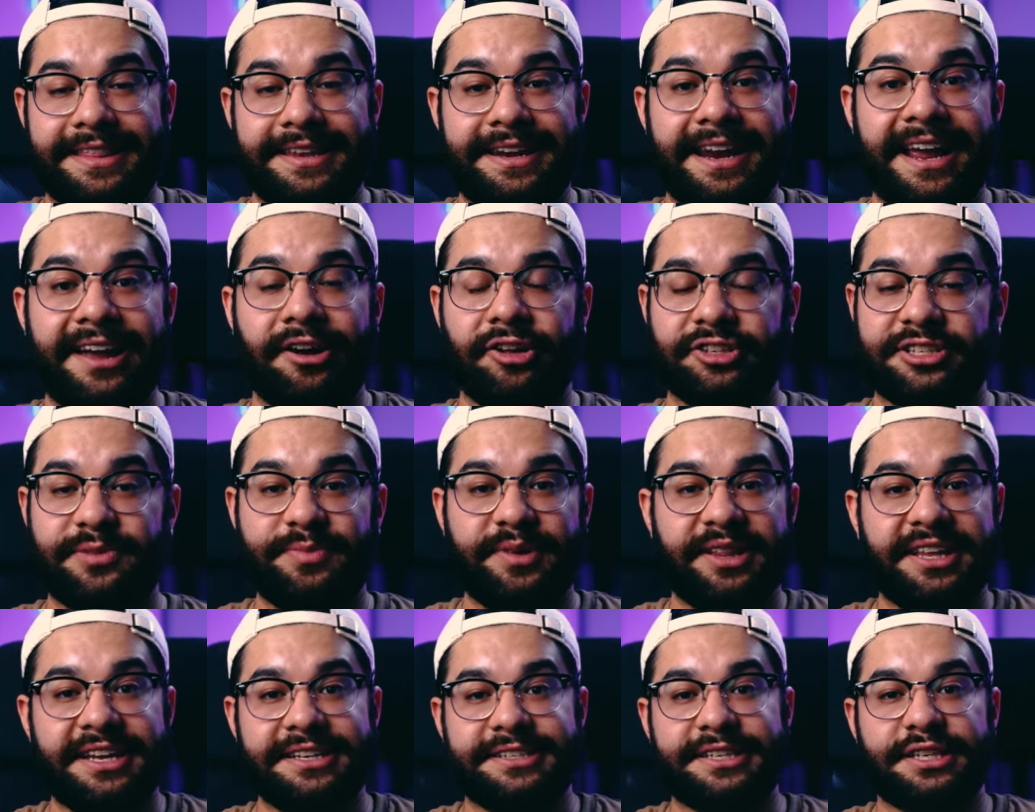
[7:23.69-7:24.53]
of the day,
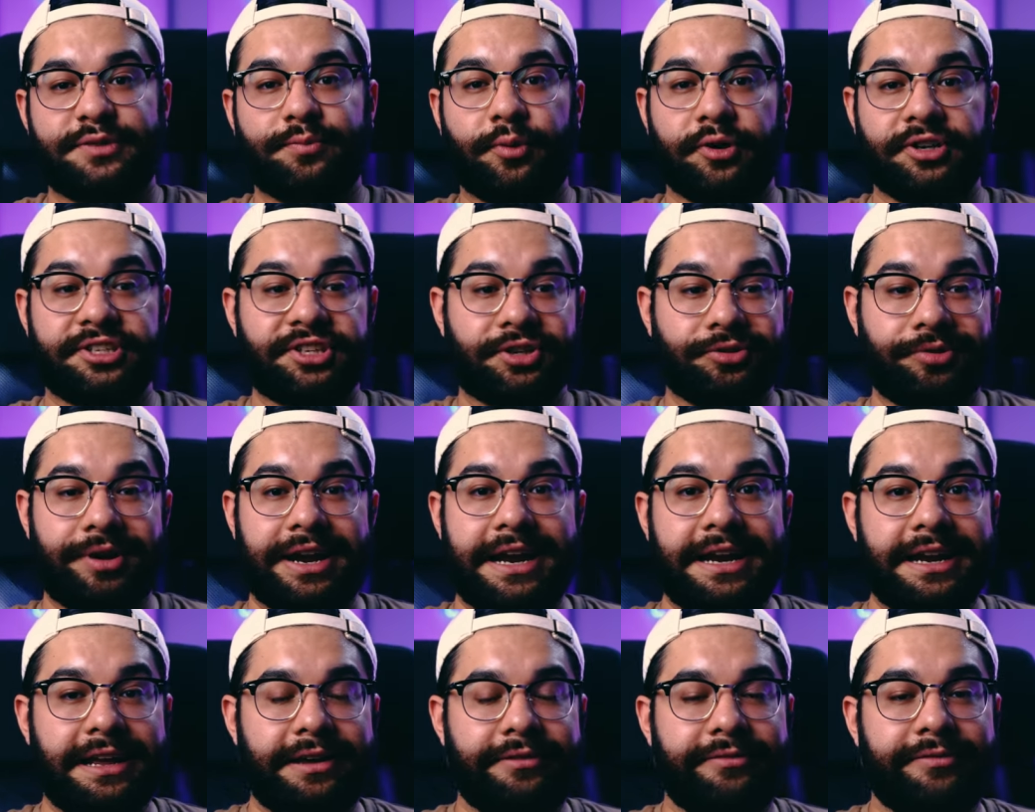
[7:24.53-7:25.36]
ultimately, as a sports
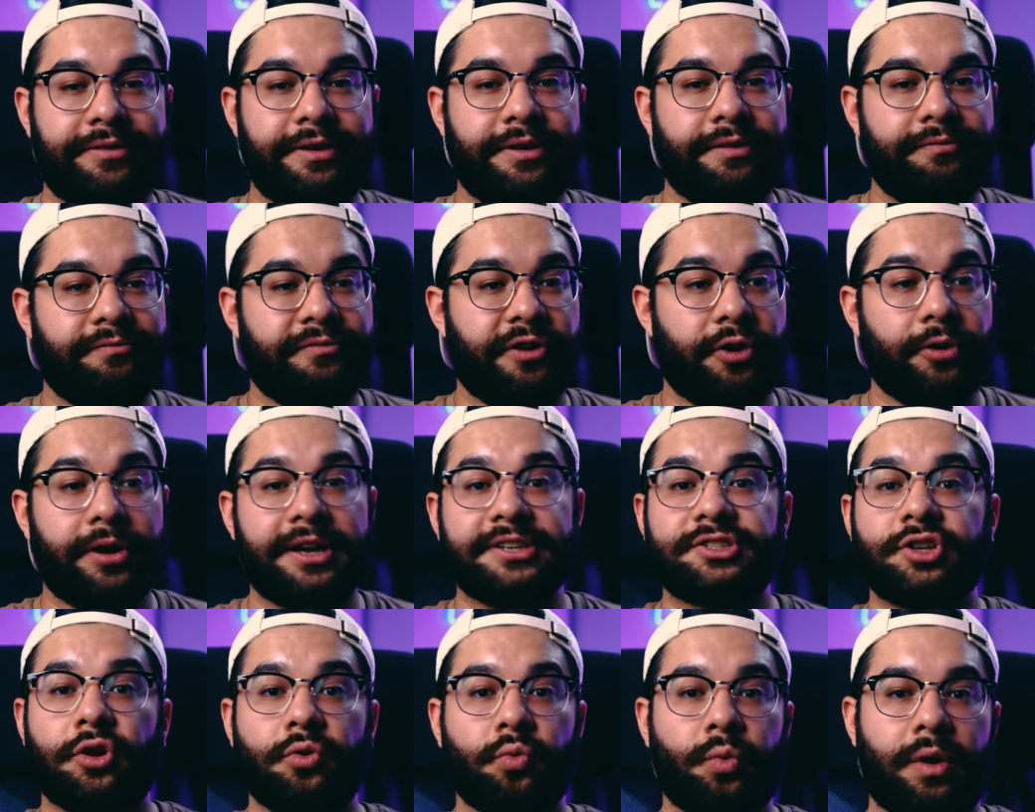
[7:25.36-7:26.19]
creative,
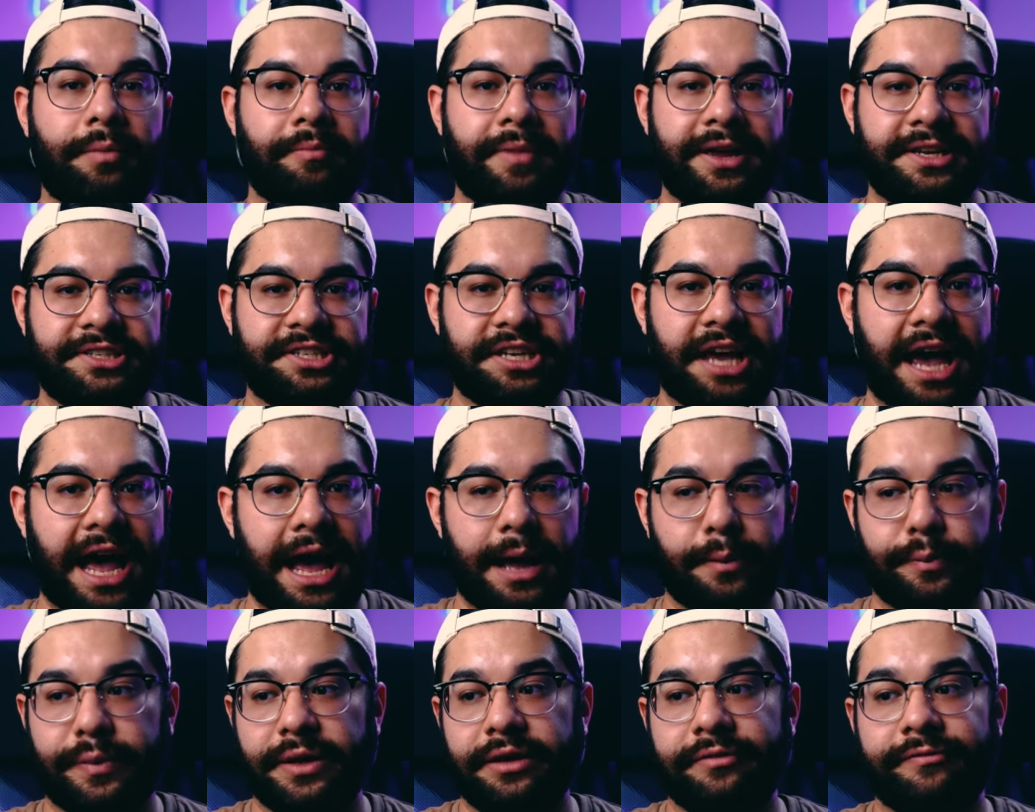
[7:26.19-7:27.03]
focus on what makes you
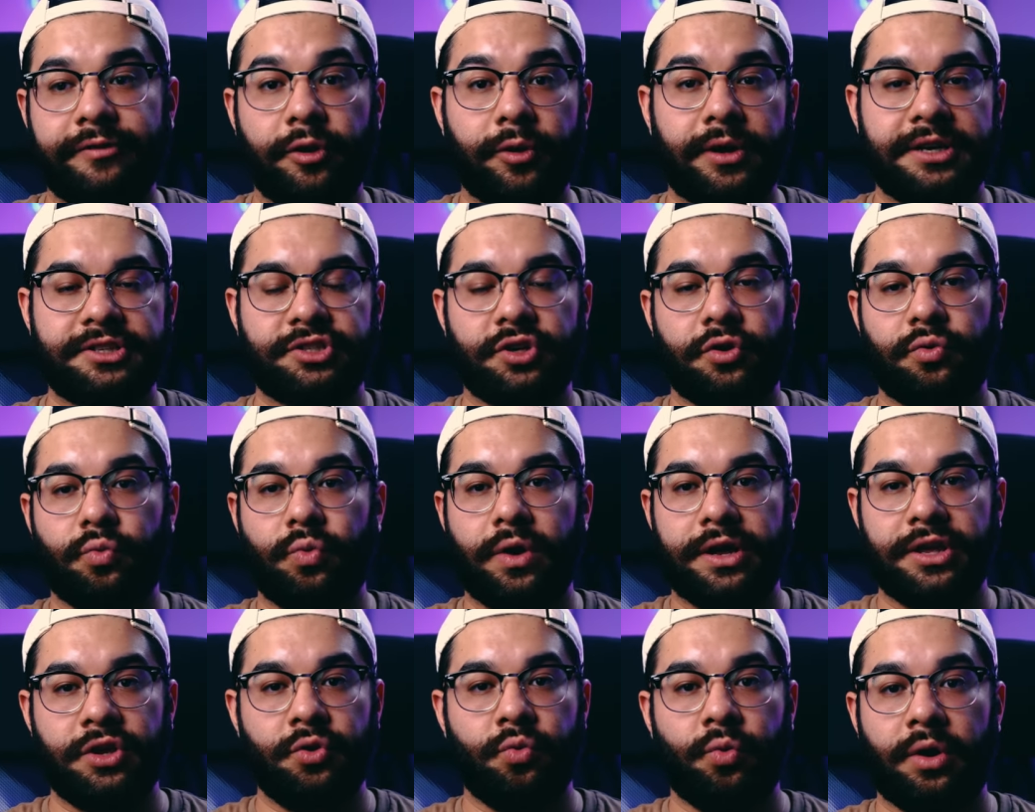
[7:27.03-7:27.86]
happy, focus on
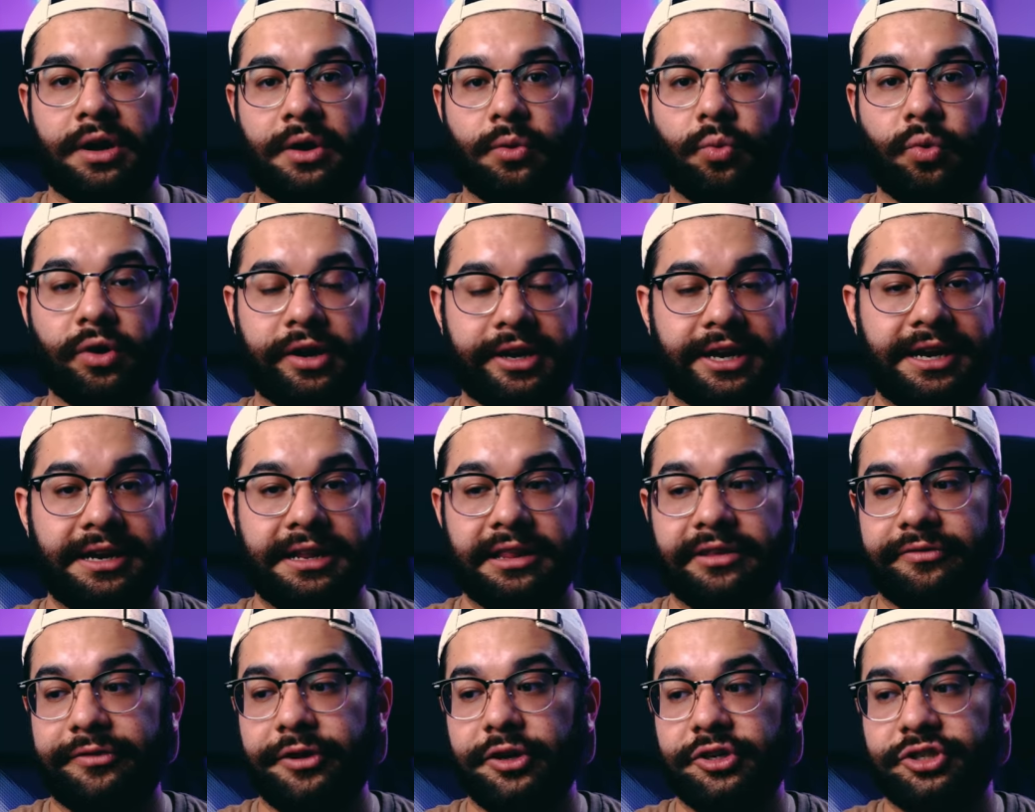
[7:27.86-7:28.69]
what you want to work in
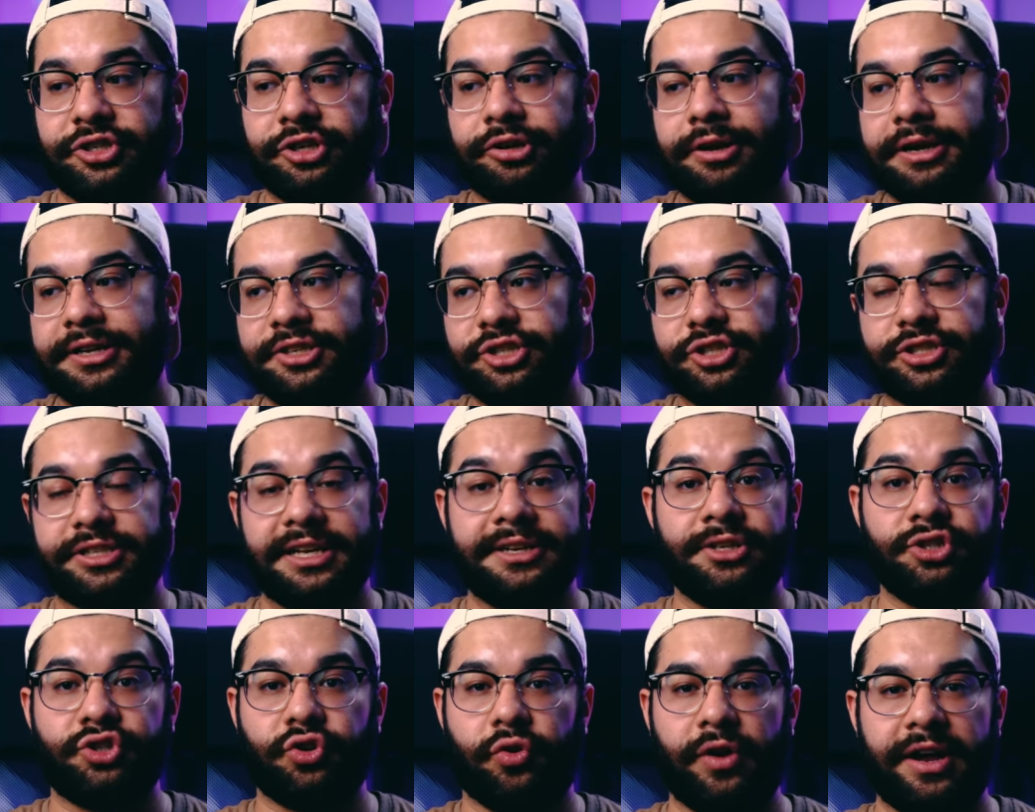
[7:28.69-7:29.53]
in the future, and just
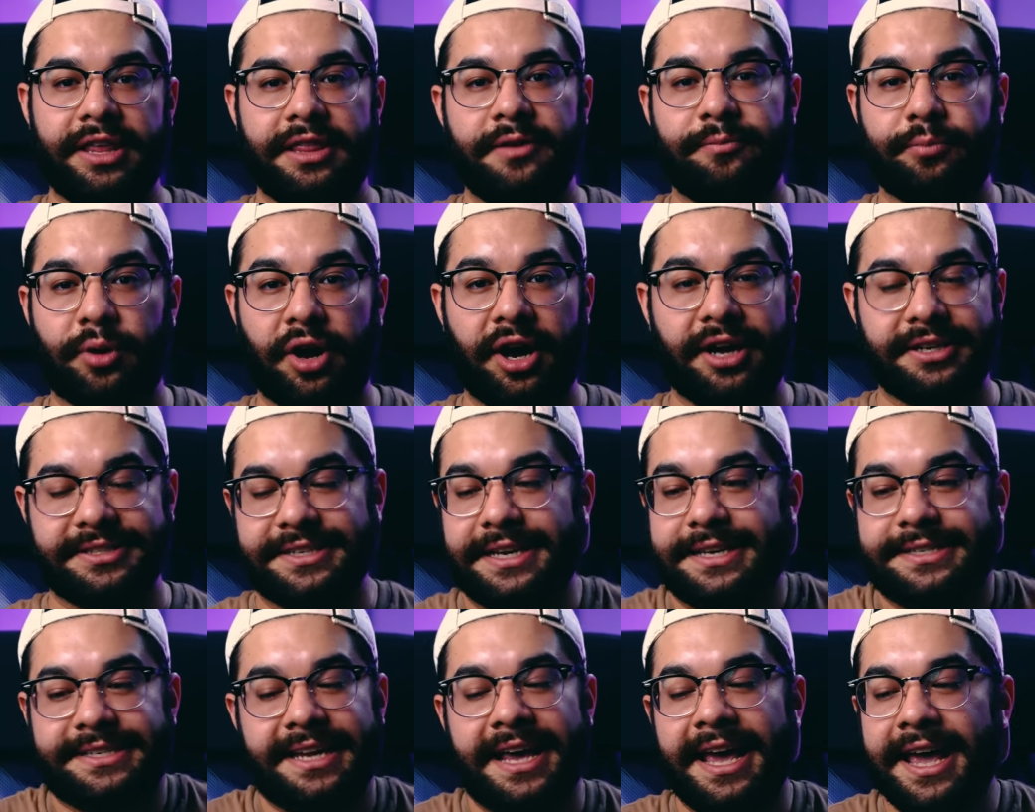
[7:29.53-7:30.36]
enjoy the
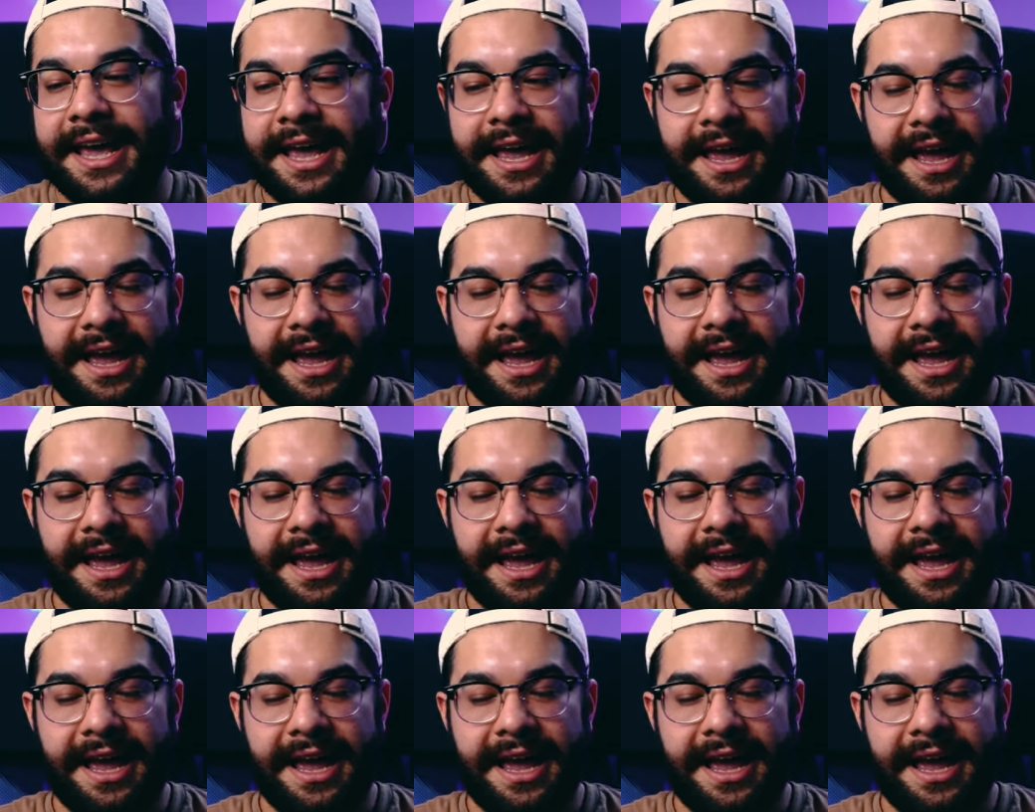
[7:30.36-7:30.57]
process.